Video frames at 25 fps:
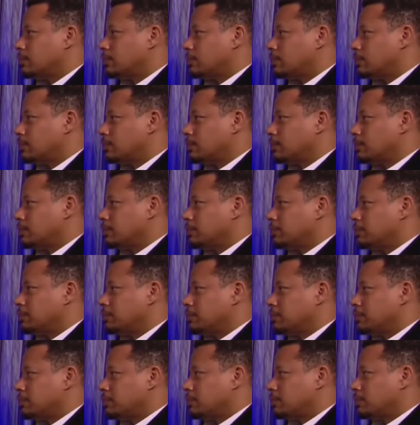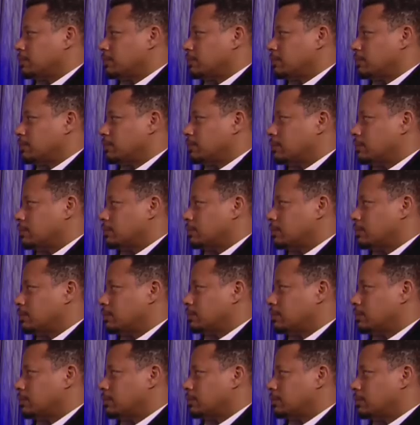
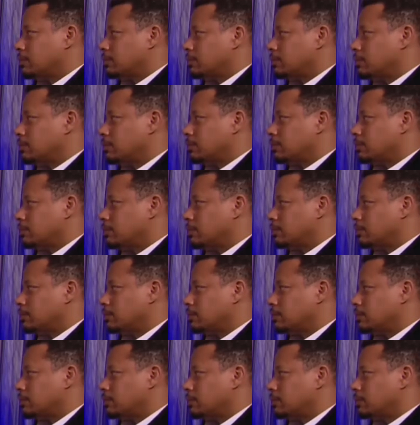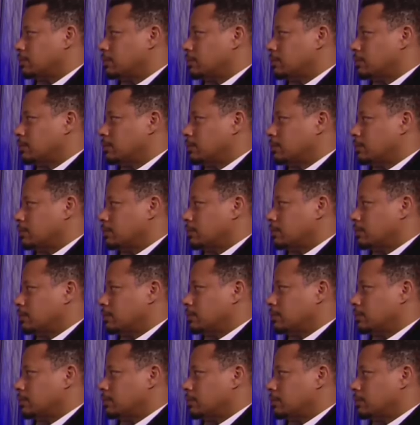
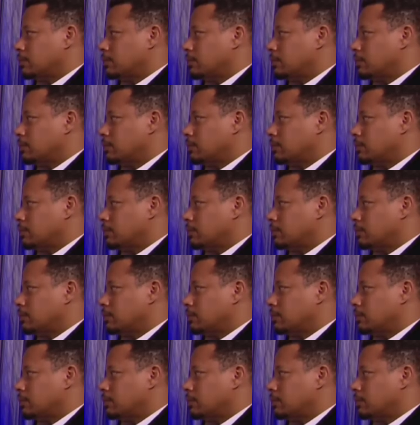The person shown says nothing.